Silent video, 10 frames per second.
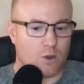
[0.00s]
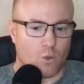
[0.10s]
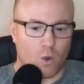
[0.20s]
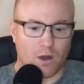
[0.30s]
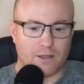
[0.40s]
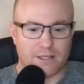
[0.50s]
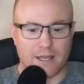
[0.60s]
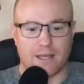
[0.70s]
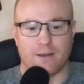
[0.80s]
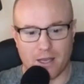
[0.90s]
Wang
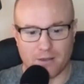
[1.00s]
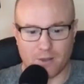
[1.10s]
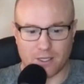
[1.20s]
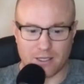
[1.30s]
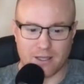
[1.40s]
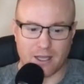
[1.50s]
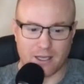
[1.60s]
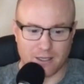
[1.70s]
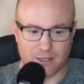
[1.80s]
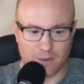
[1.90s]
said, "What does not
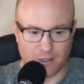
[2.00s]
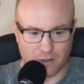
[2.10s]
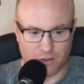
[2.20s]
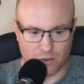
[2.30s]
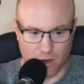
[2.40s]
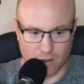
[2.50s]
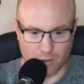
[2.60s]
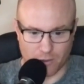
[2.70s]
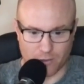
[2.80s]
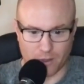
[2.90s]
kill us makes us stronger,"
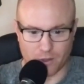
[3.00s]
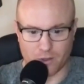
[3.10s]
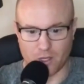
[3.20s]
referring to the